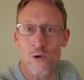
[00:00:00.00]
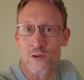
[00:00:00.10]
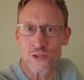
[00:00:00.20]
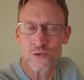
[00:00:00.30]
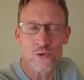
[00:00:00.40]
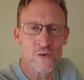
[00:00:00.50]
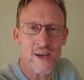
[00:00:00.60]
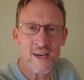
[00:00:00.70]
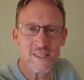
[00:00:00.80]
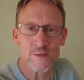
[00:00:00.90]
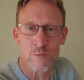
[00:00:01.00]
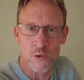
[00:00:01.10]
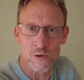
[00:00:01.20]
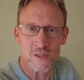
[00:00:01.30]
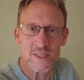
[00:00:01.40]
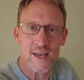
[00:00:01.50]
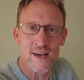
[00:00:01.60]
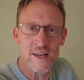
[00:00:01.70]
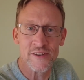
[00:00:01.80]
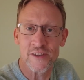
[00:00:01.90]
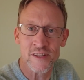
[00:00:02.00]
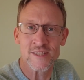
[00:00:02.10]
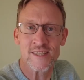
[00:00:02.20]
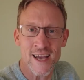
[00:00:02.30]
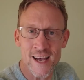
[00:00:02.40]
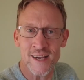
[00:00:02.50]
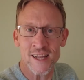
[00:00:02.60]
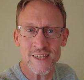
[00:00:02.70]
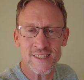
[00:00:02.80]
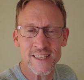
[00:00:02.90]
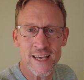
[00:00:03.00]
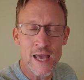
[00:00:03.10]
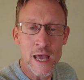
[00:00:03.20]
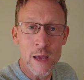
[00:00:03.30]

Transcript: also known as Bodes and the Cigar Galaxy.